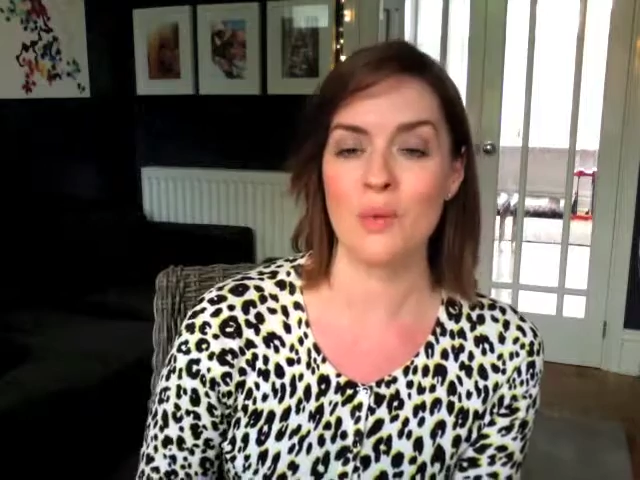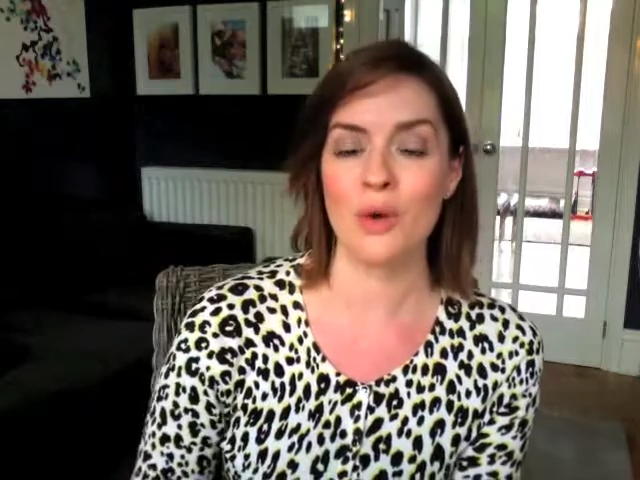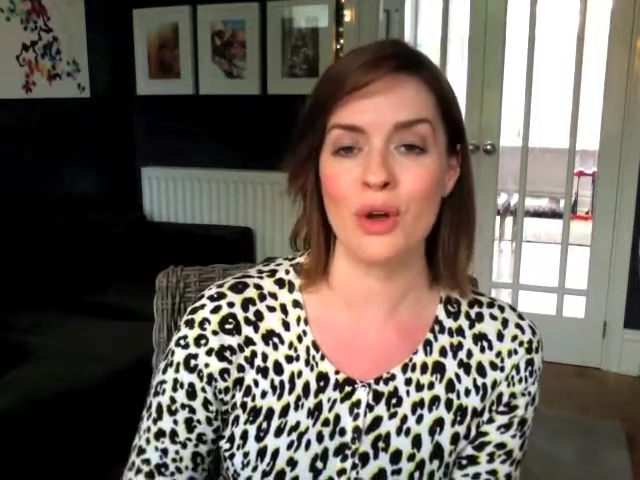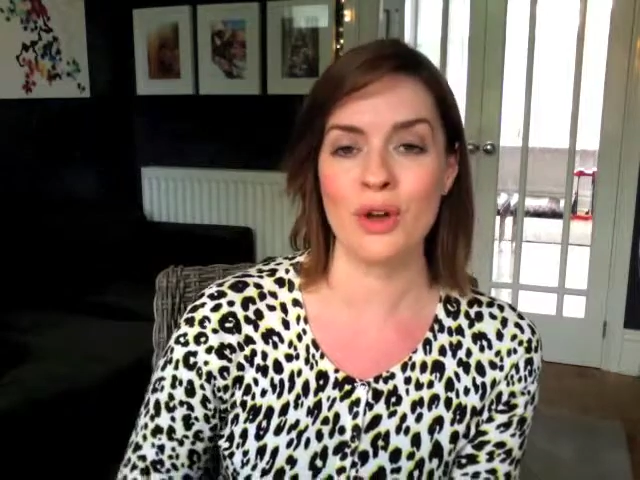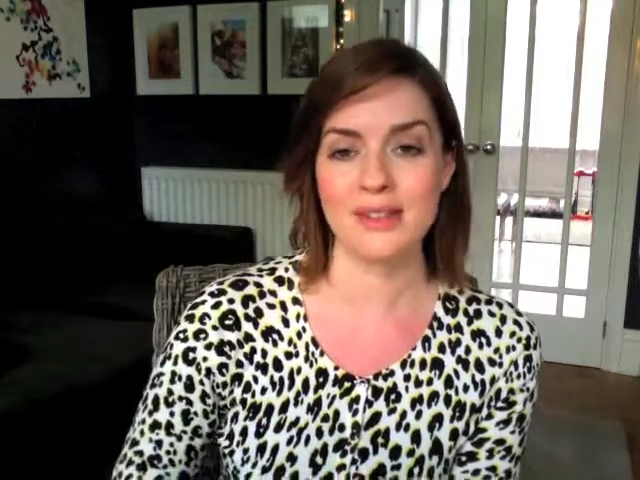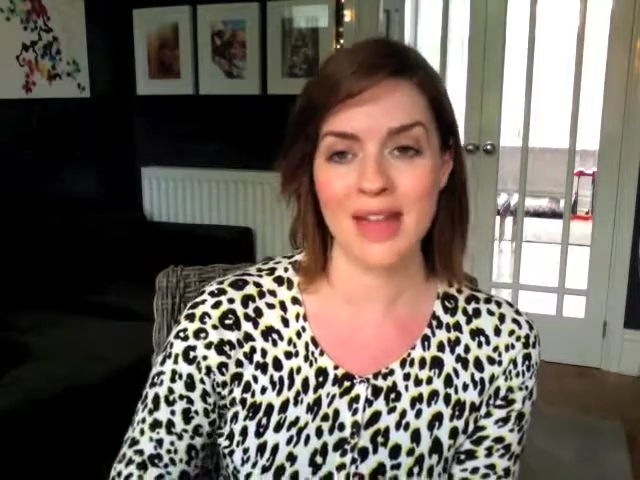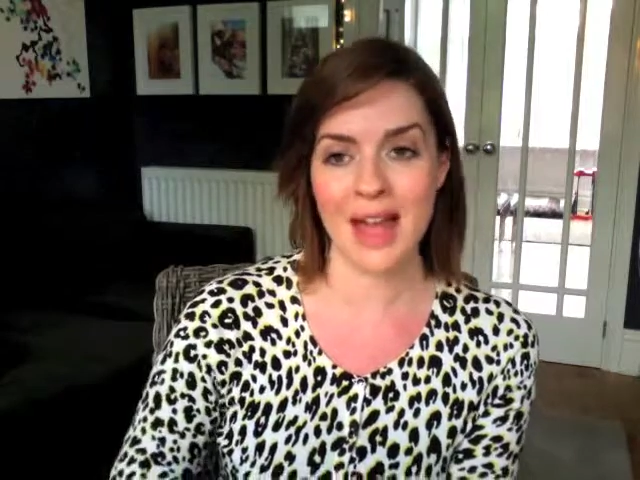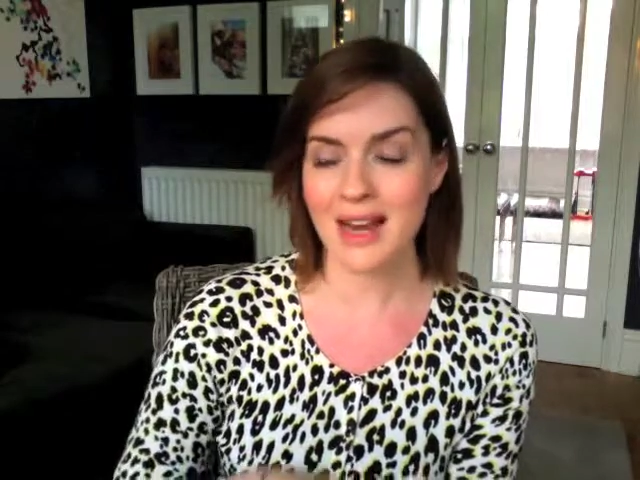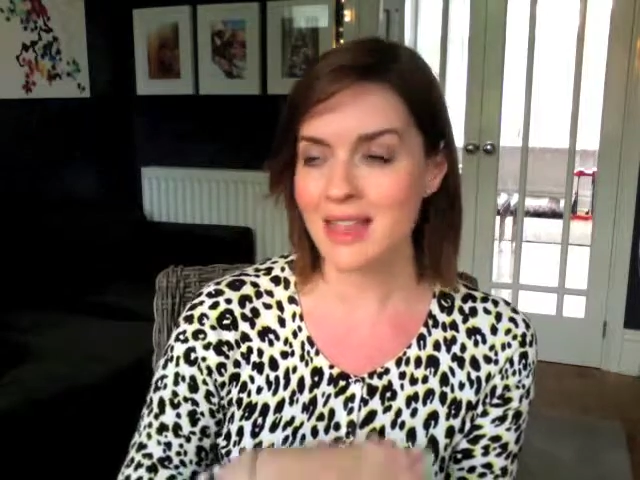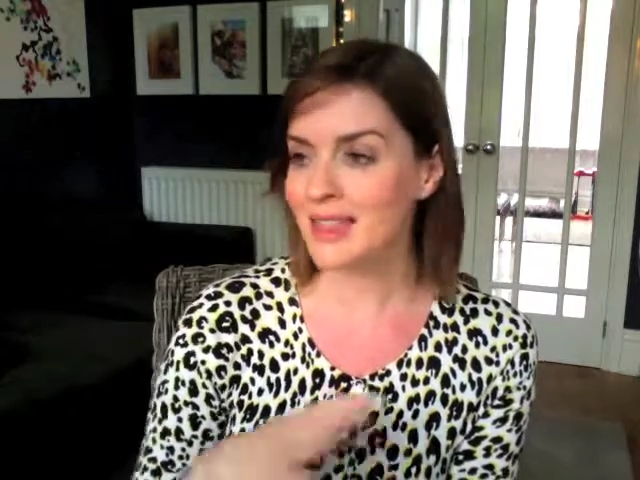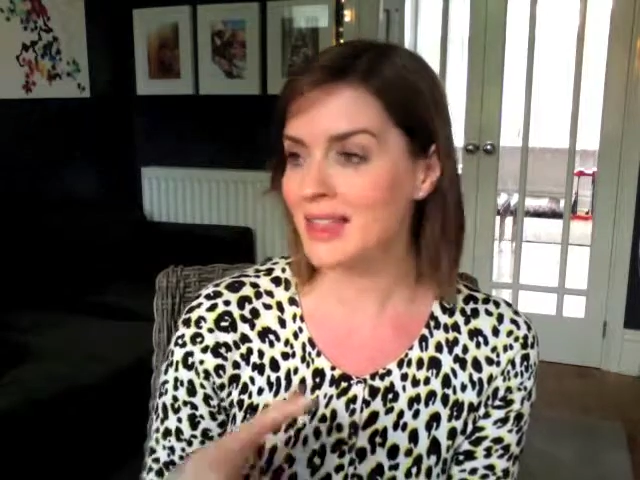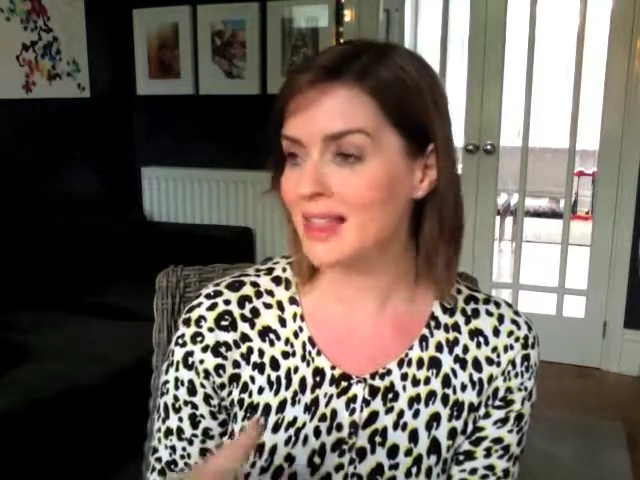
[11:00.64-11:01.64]
works
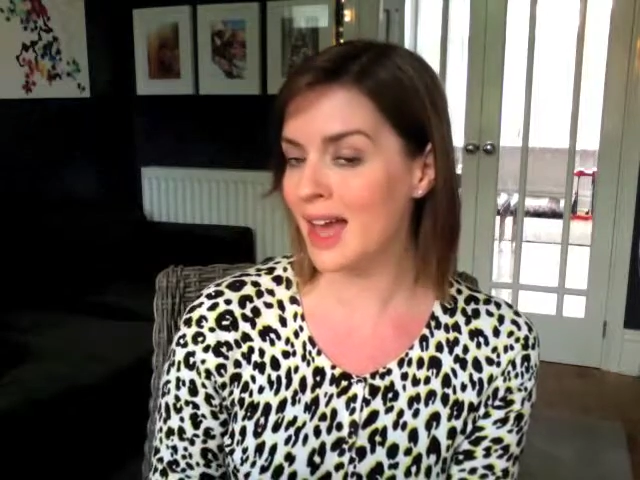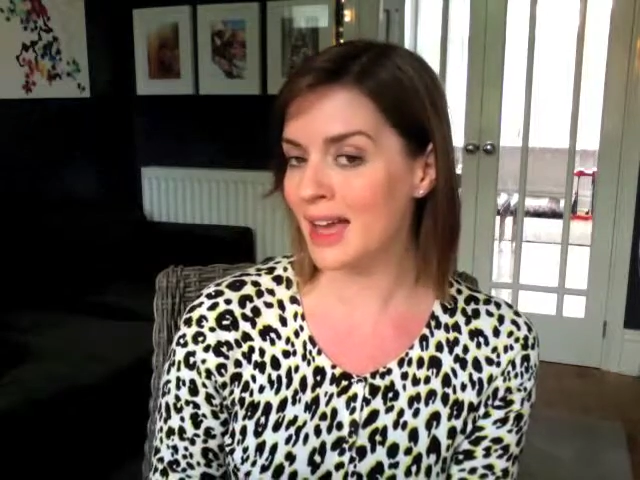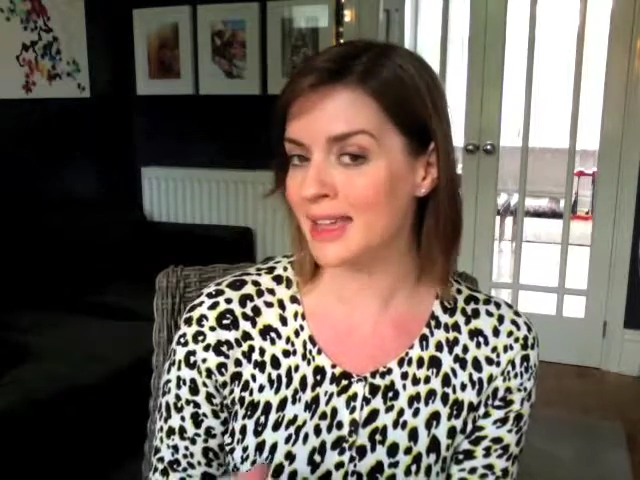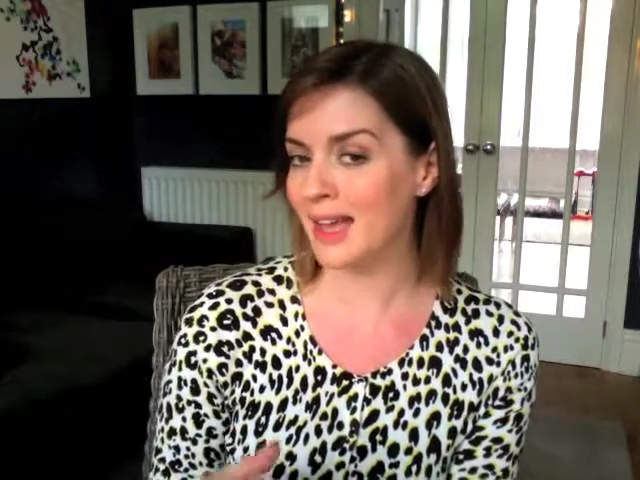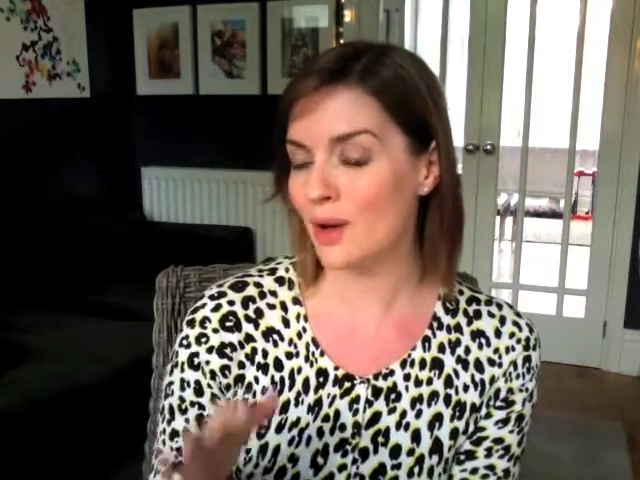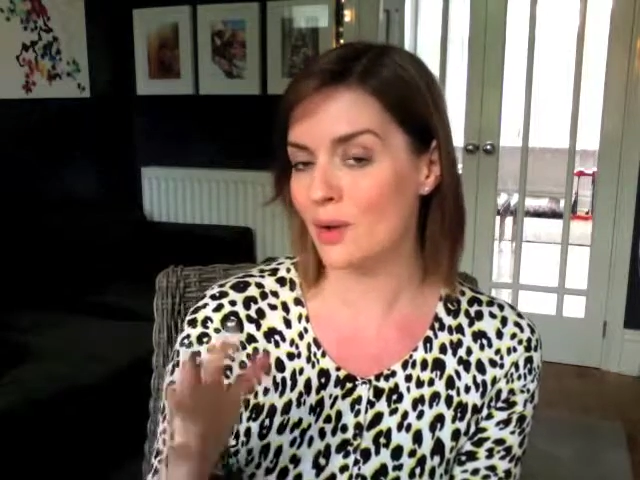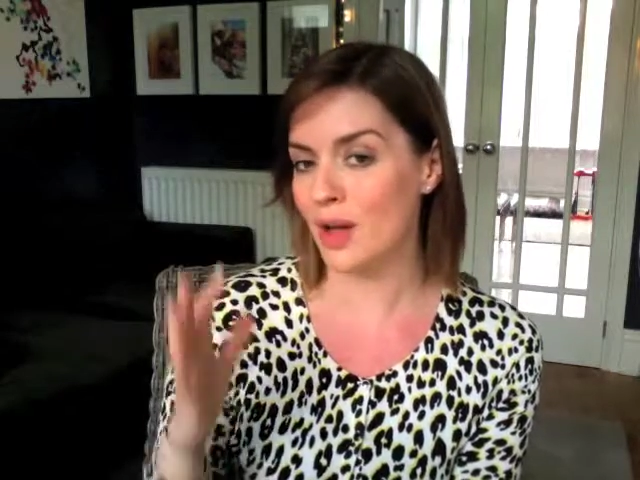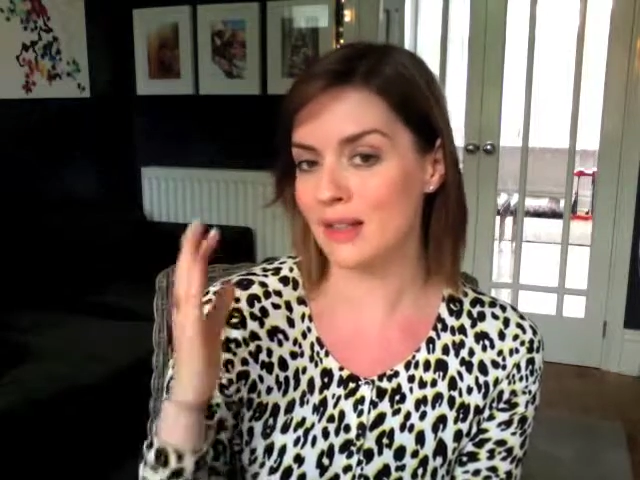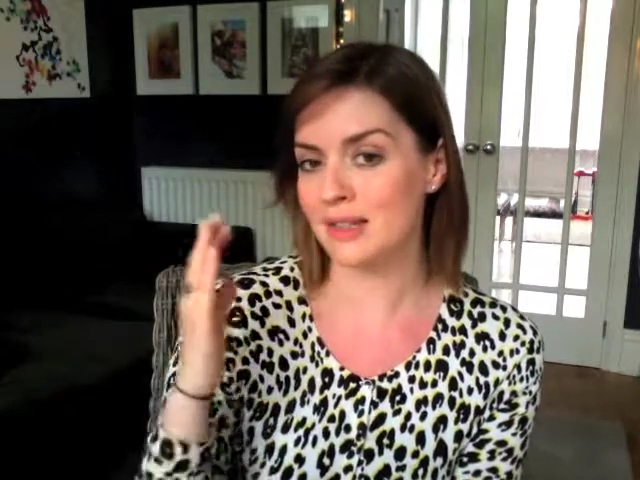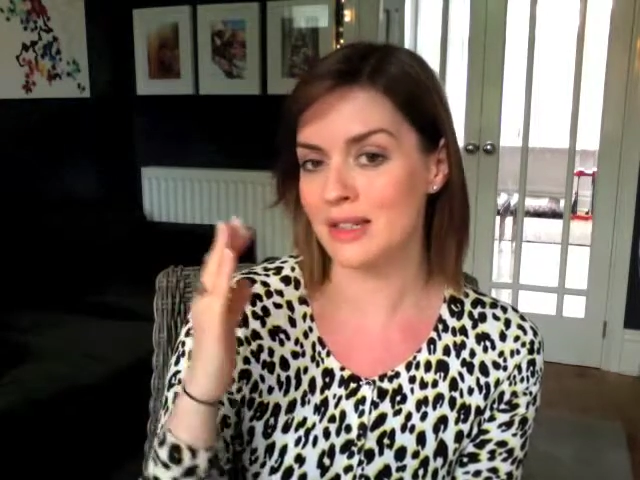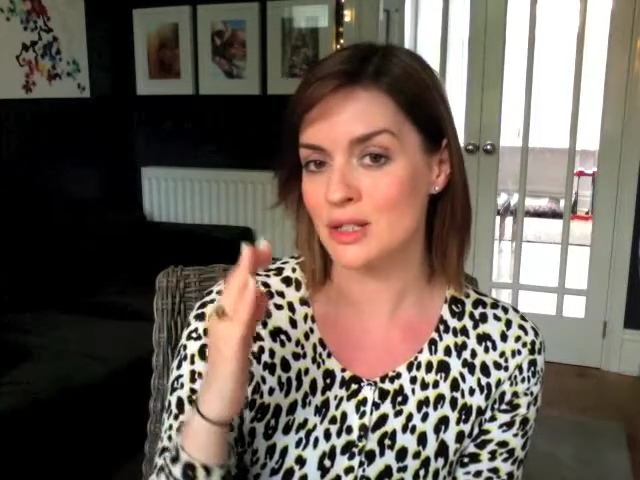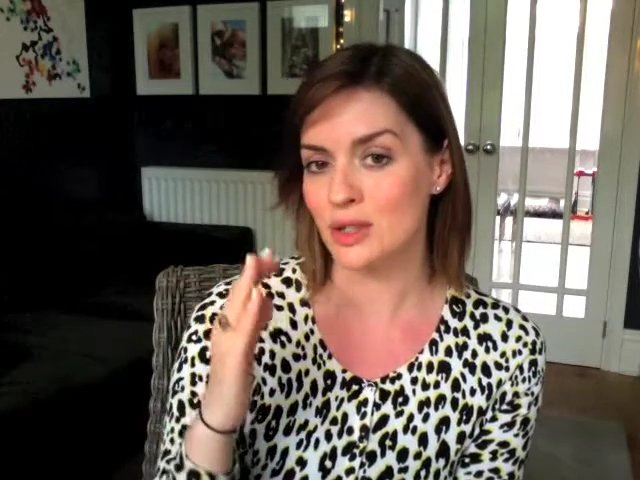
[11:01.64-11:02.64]
anything like how
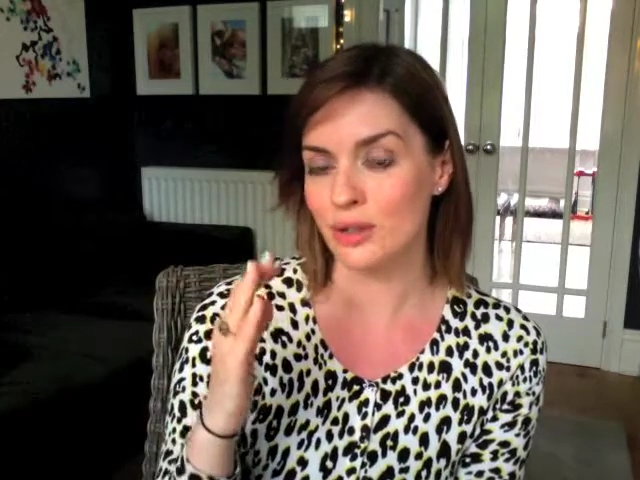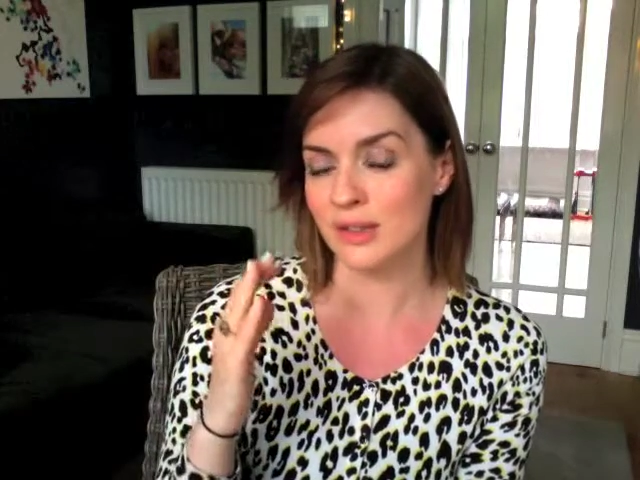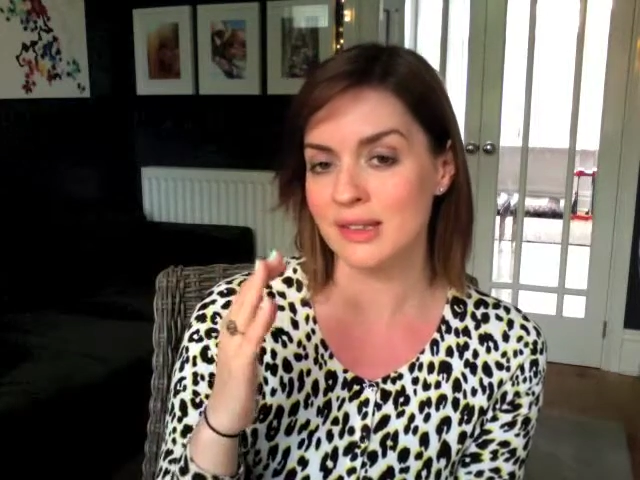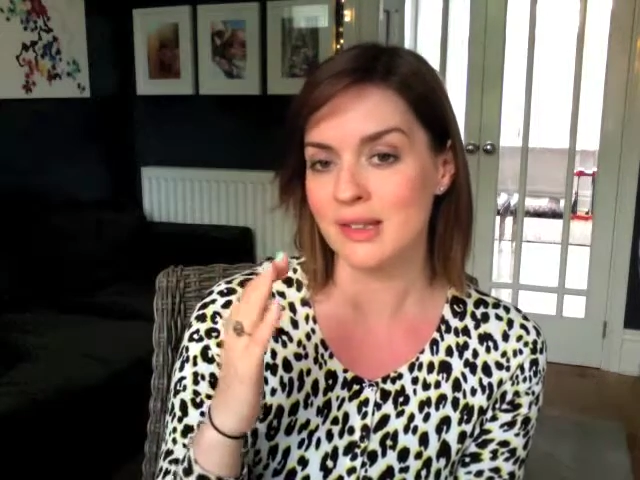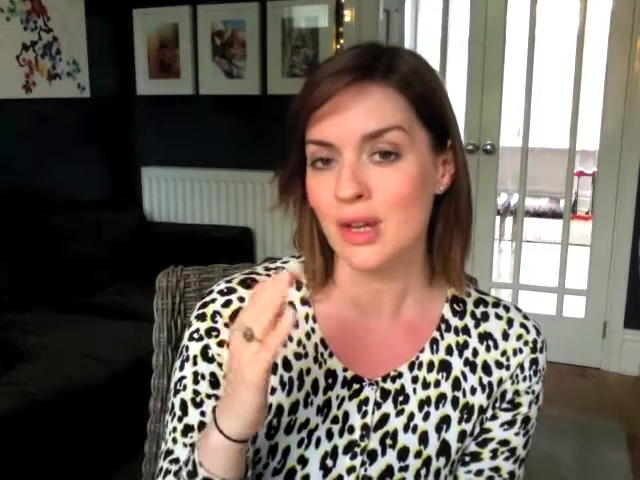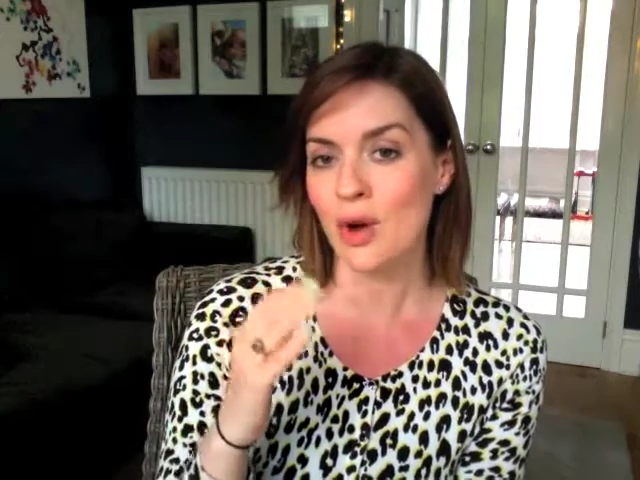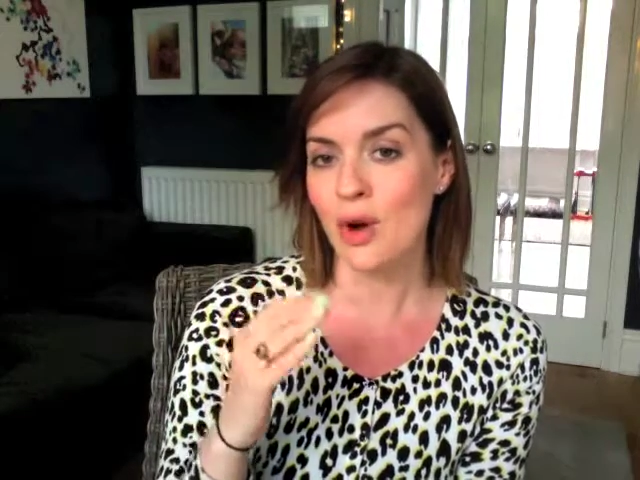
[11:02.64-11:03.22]
as it does